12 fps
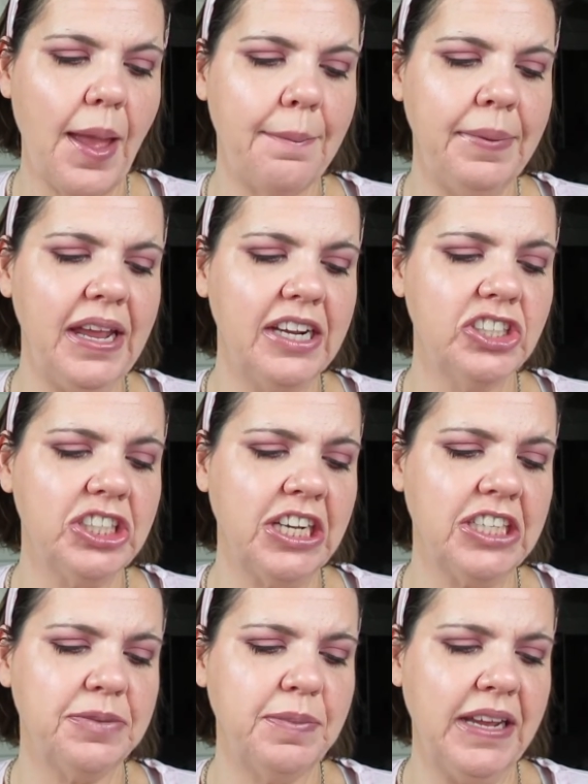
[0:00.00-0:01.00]
BH
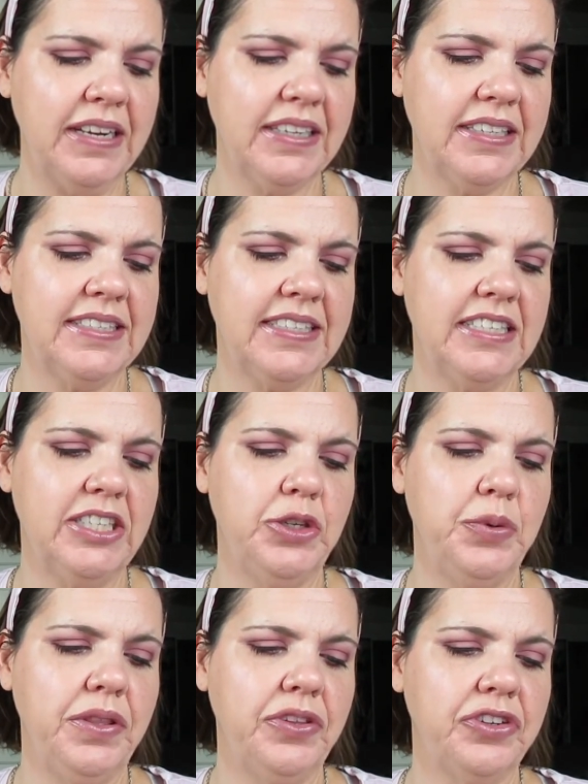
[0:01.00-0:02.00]
Cosmetic is
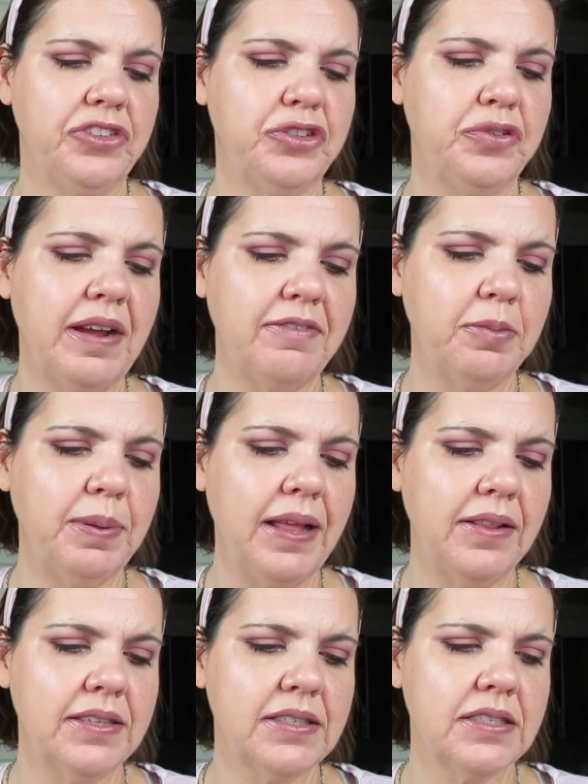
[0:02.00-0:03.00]
continuing their travel
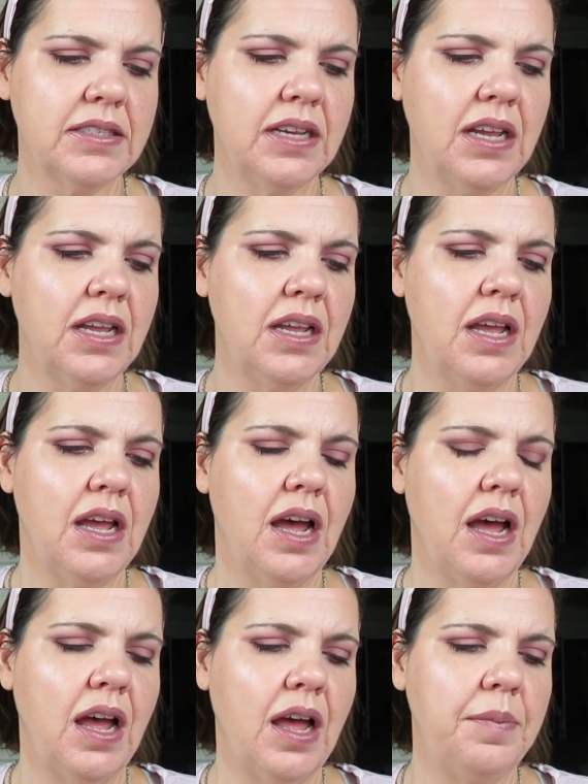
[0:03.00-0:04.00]
palettes.
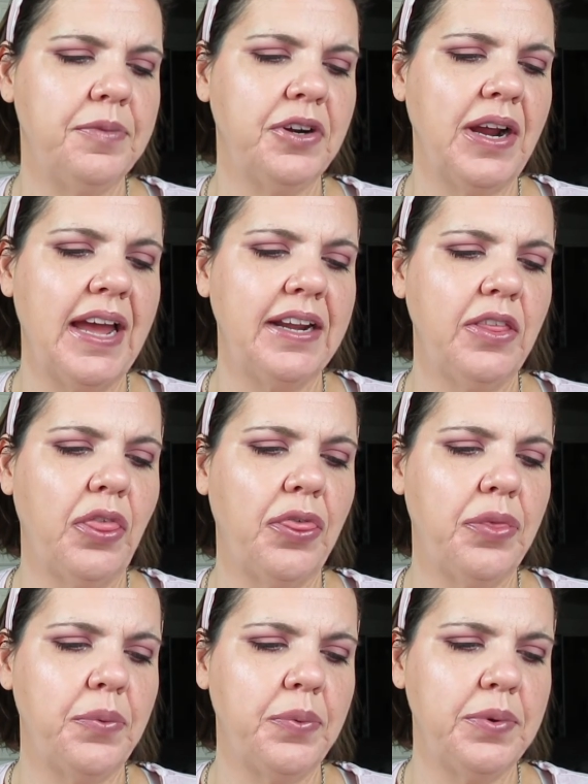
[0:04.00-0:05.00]
Um, they're adding
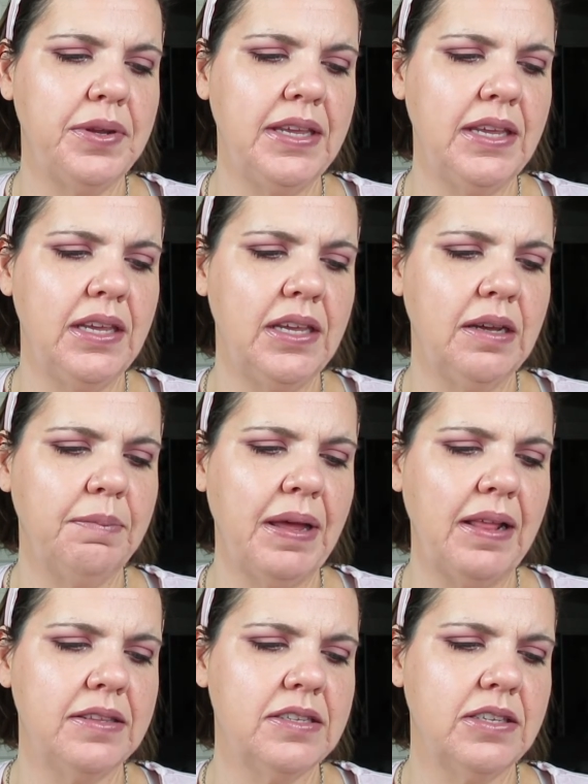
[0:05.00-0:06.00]
three
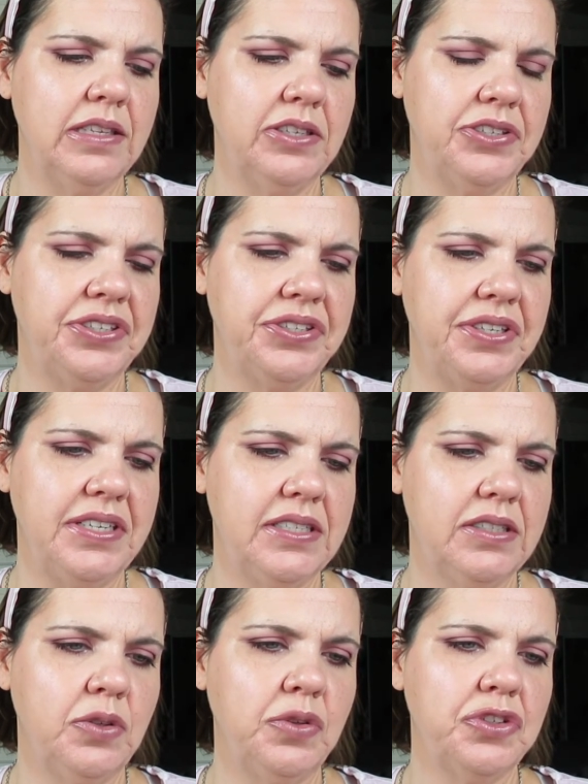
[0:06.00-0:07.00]
palettes to their series.
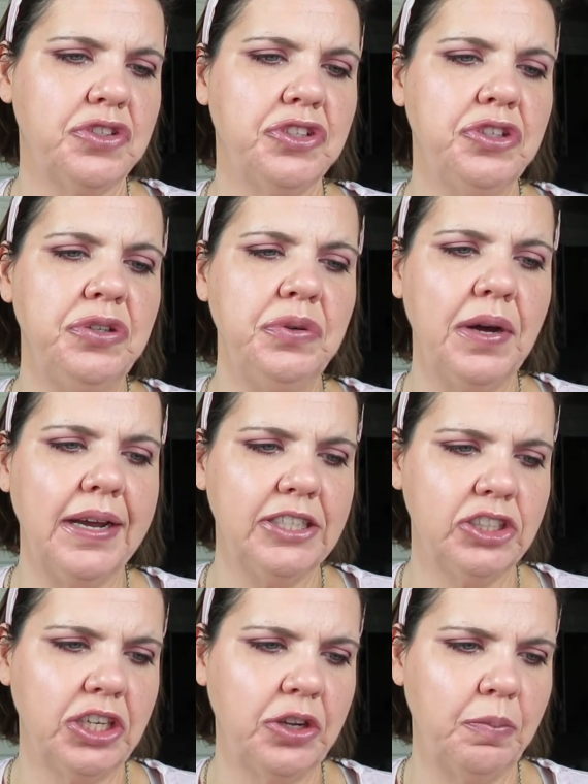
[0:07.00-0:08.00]
So there's two
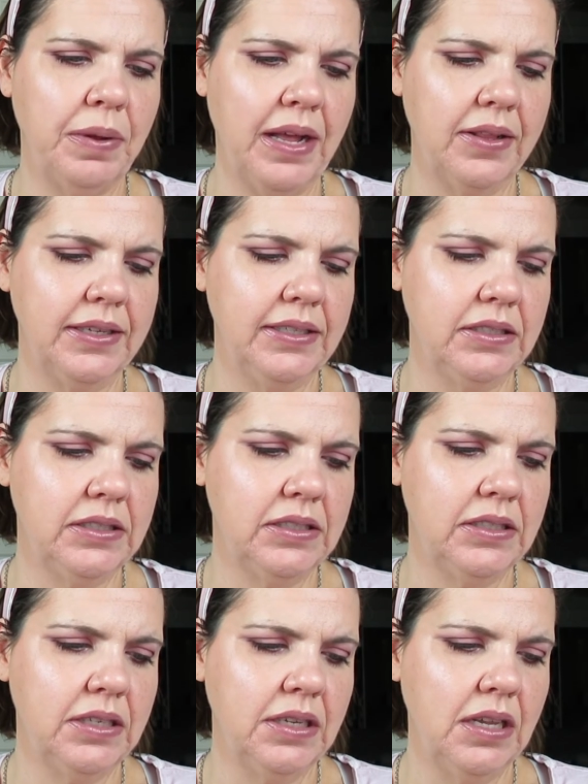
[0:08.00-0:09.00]
eyeshadow palettes,